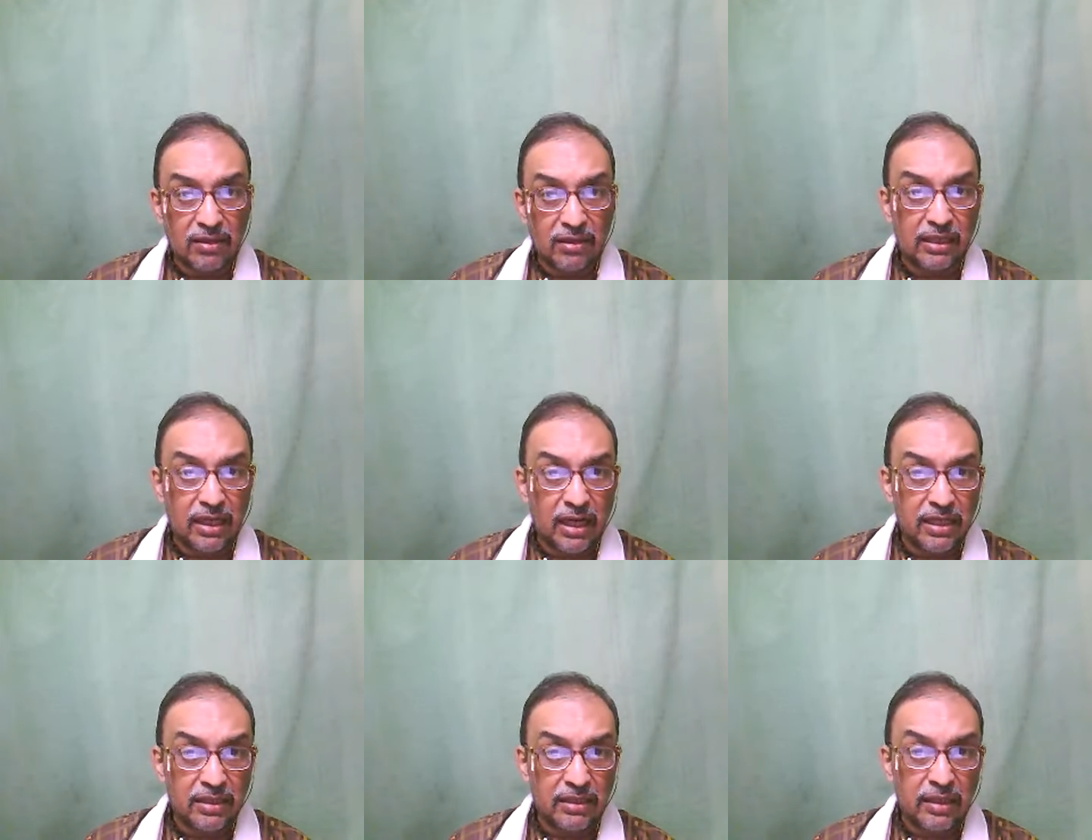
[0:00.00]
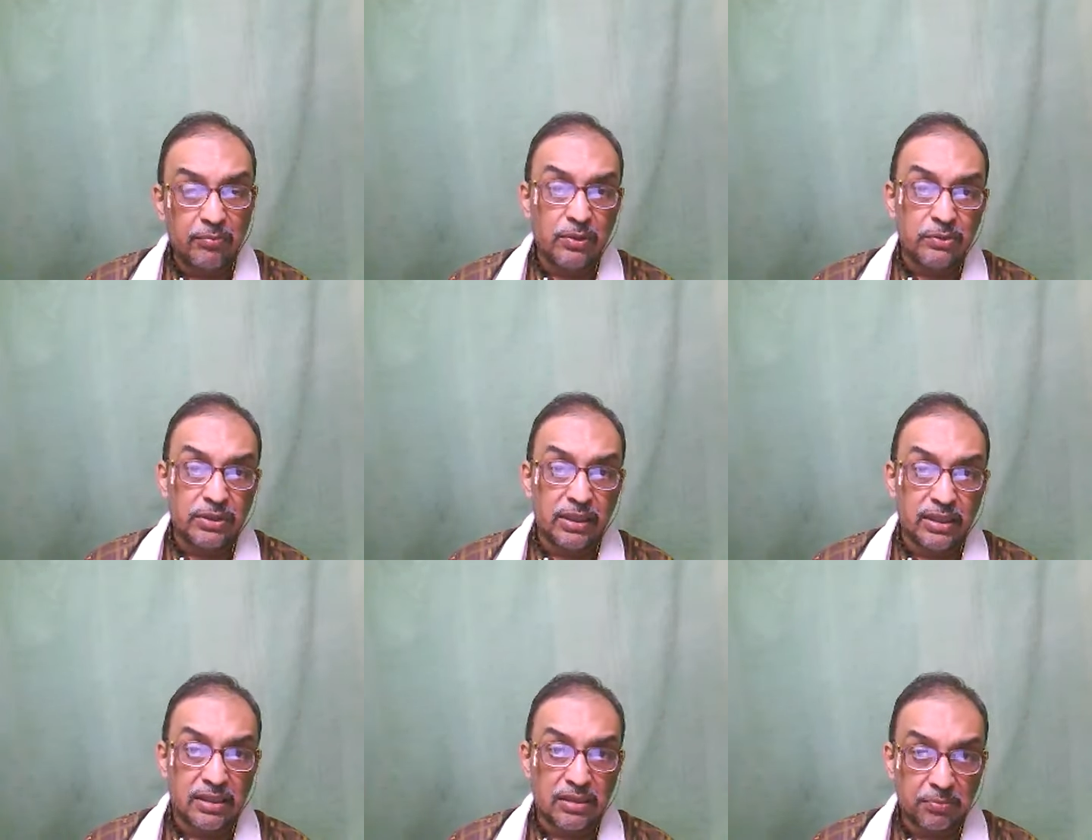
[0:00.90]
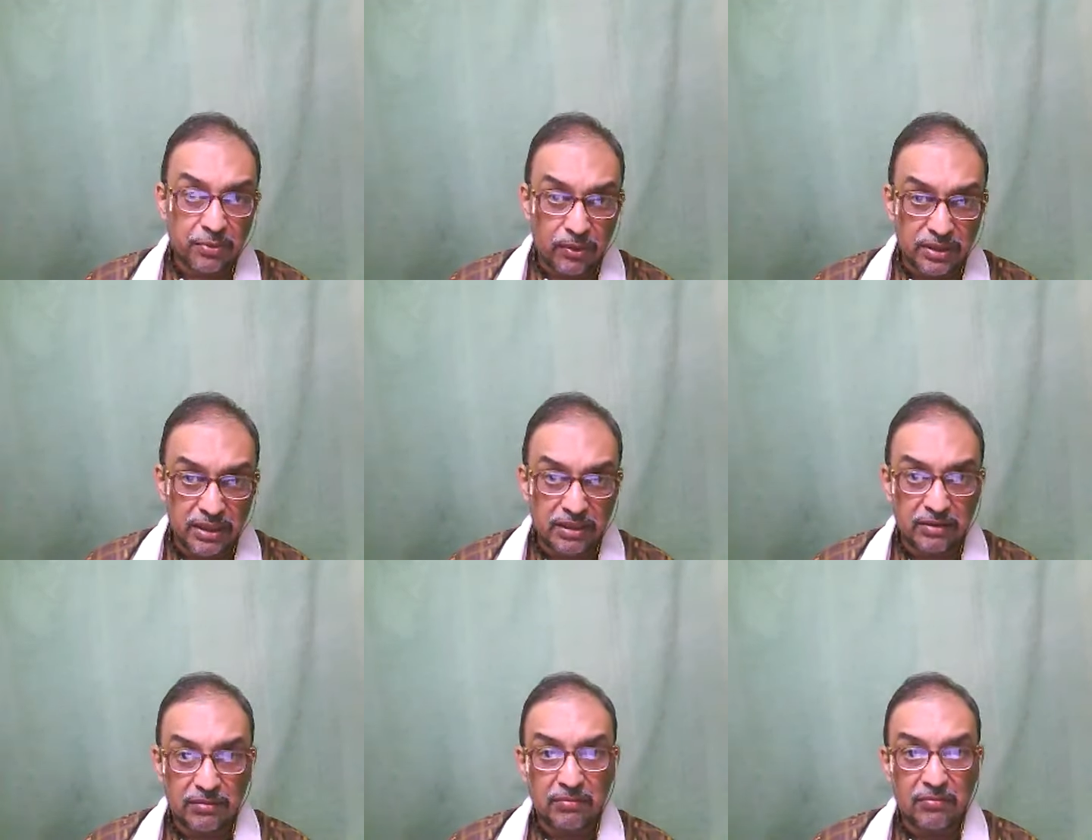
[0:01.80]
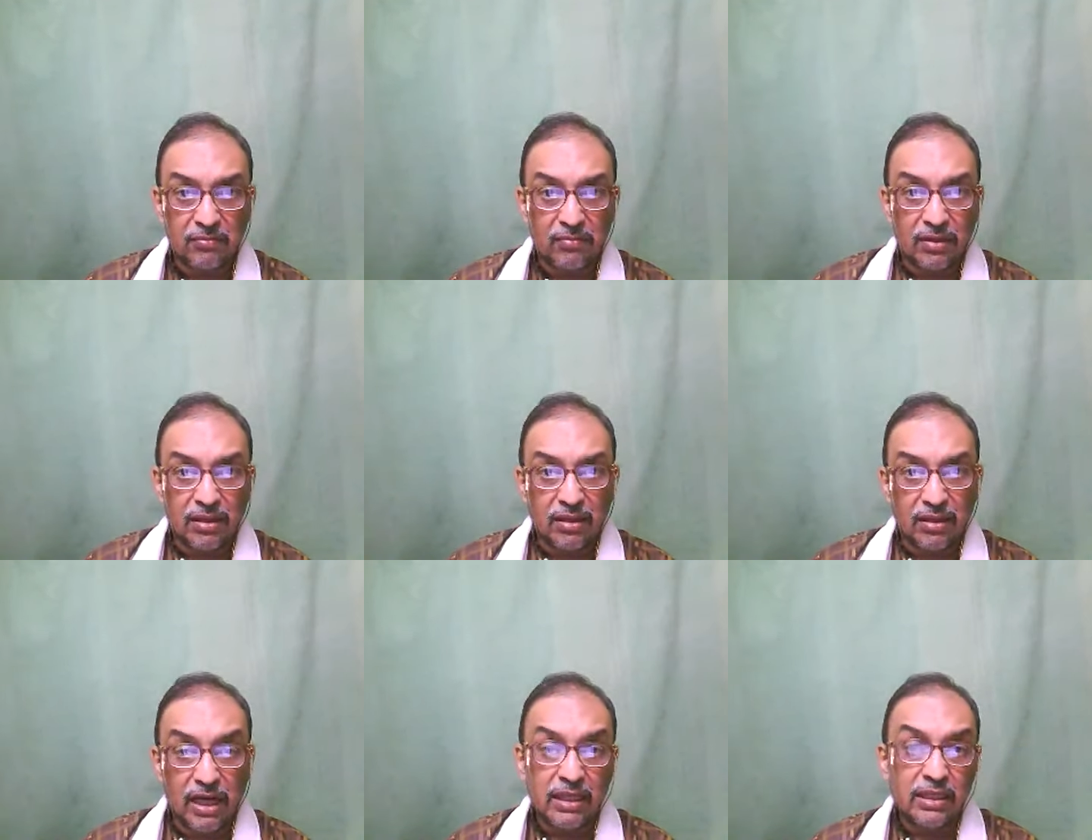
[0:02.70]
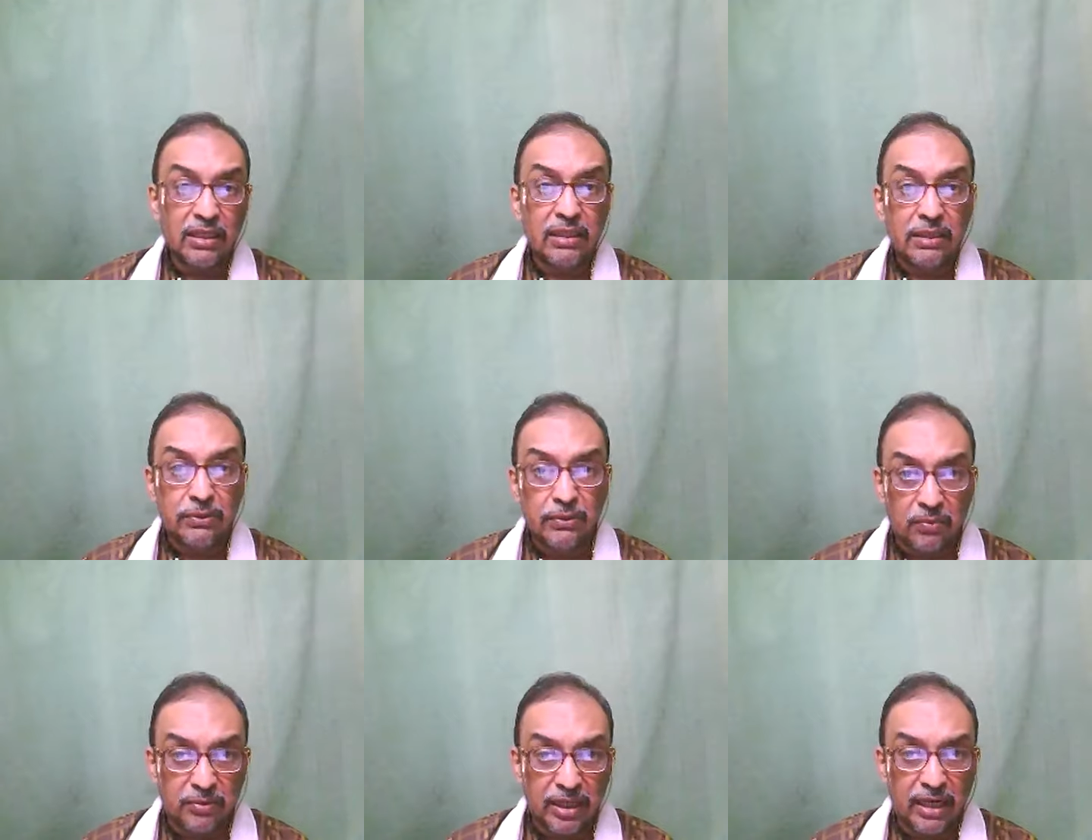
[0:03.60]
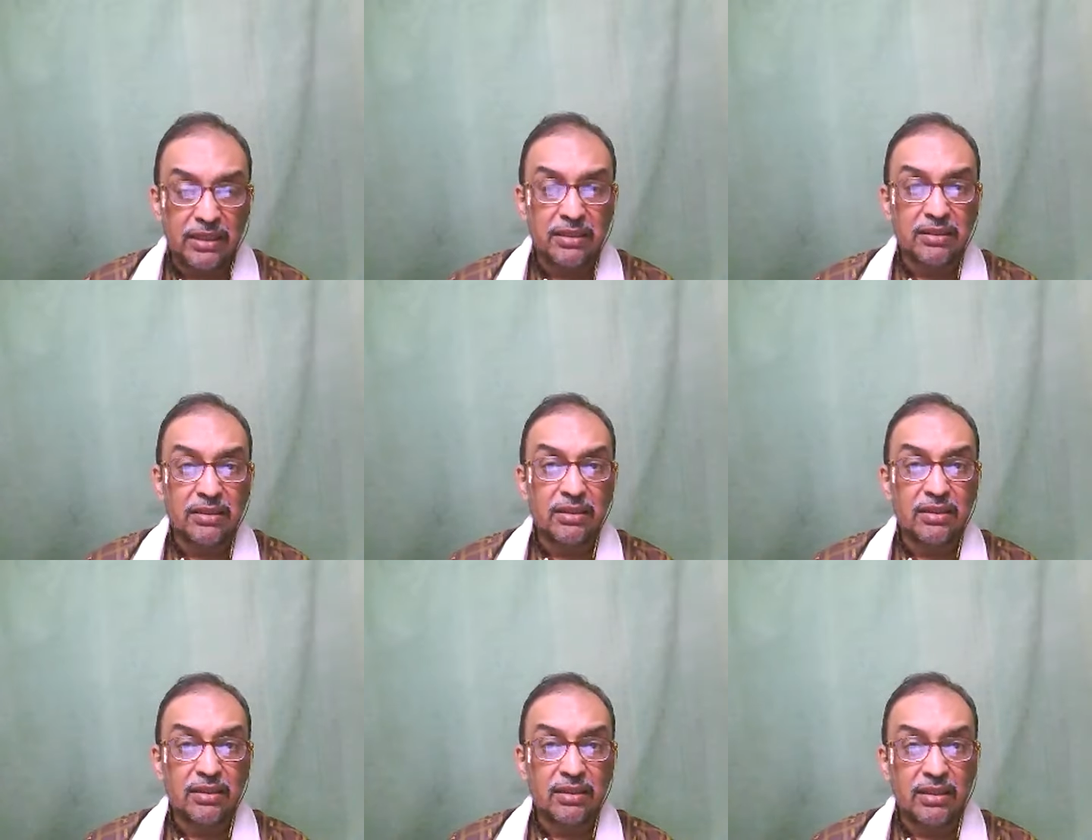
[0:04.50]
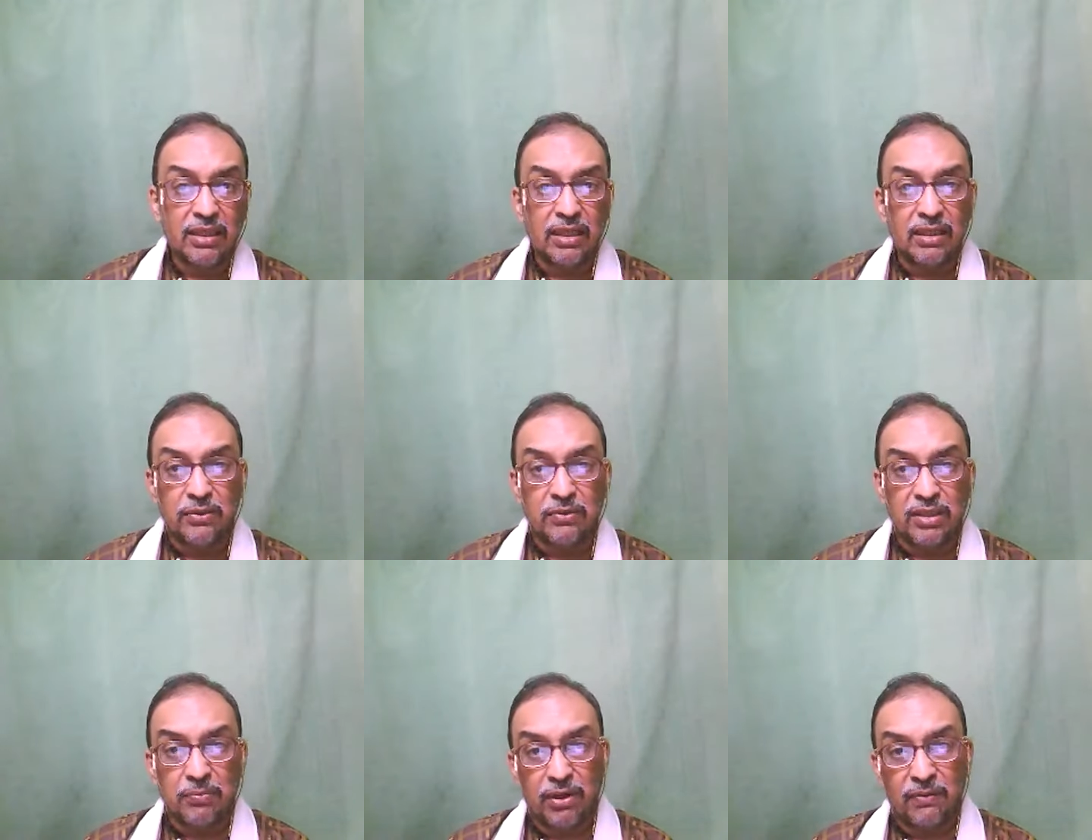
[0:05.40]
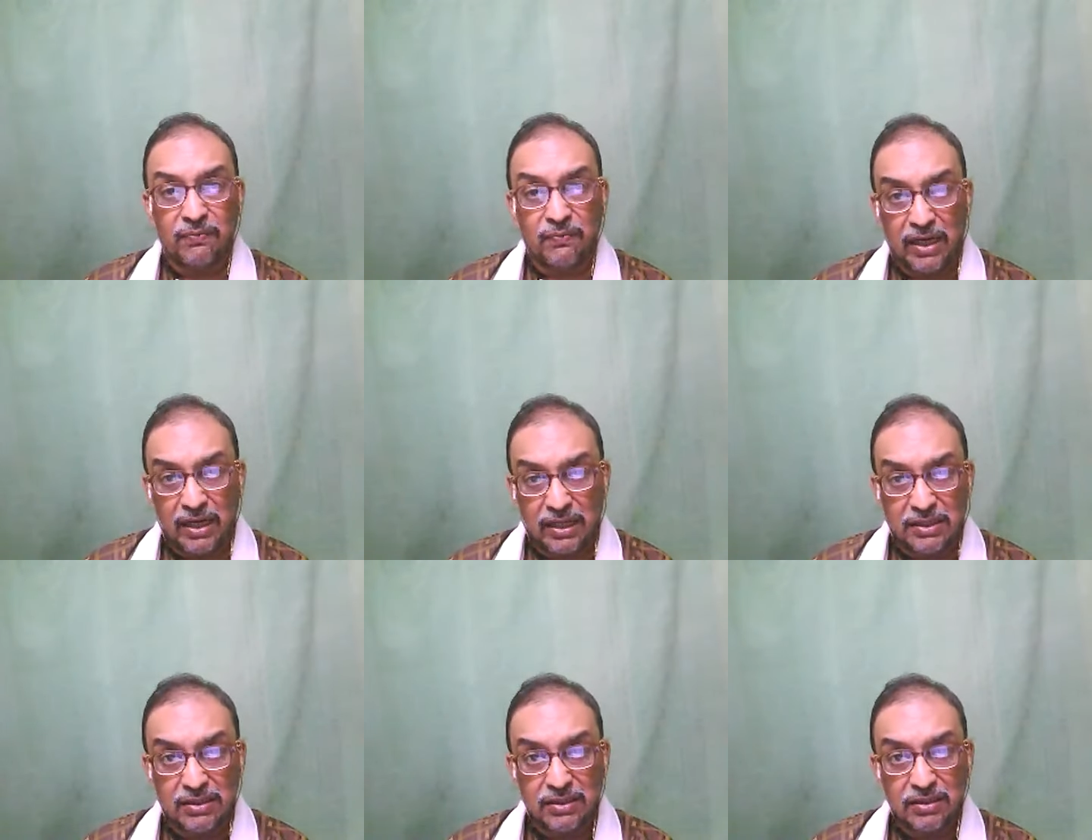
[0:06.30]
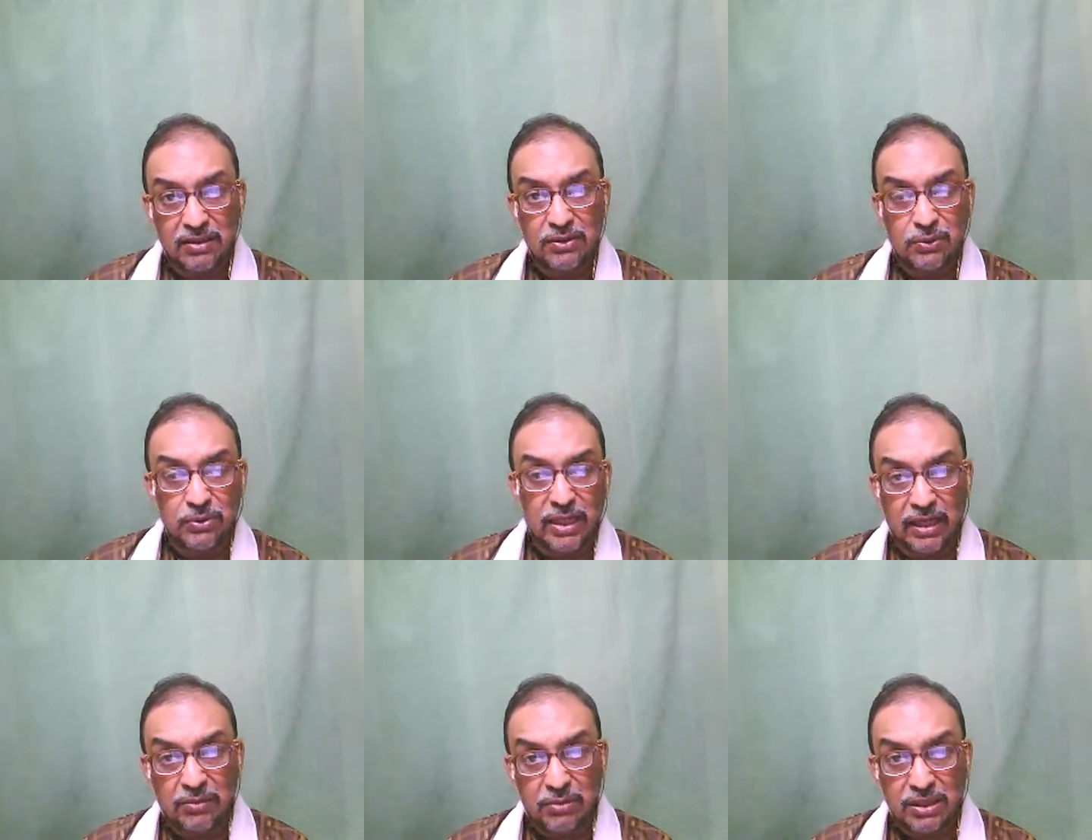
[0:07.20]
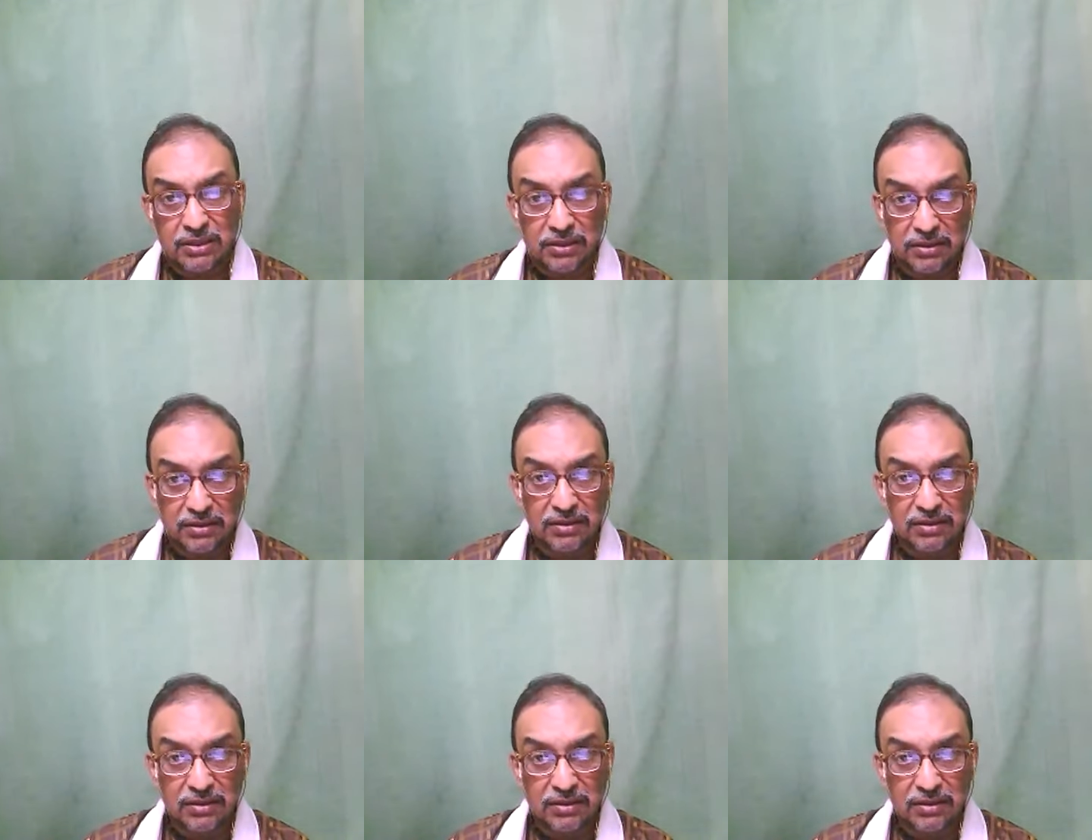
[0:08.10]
That iron can be used in his project, and in lieu of that, he can give couple of flats to the iron merchant.